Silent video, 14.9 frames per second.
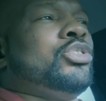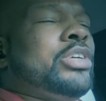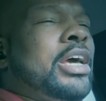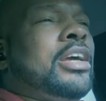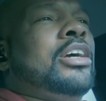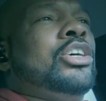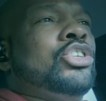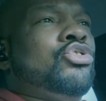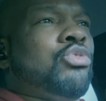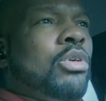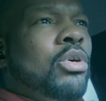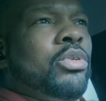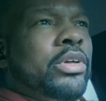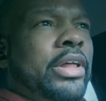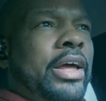You're taking
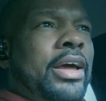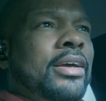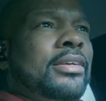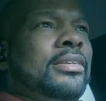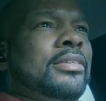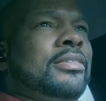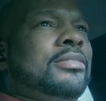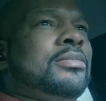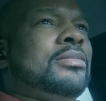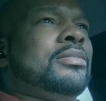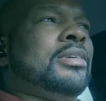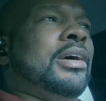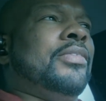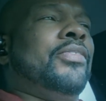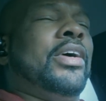control of that.
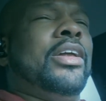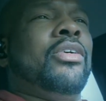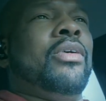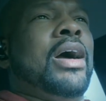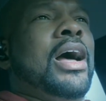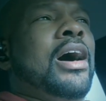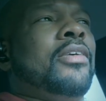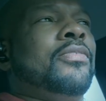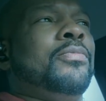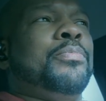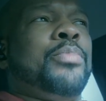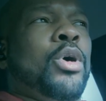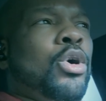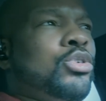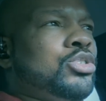If they don't have
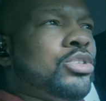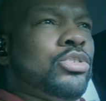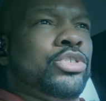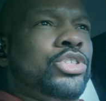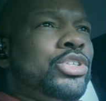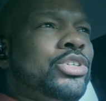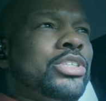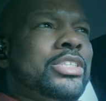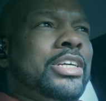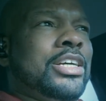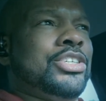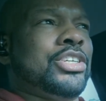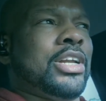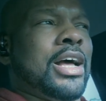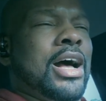personal
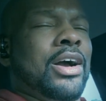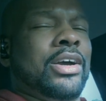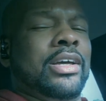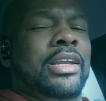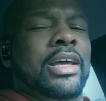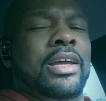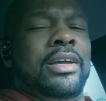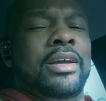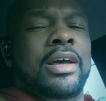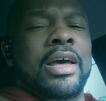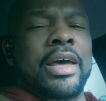jurisdiction, how can they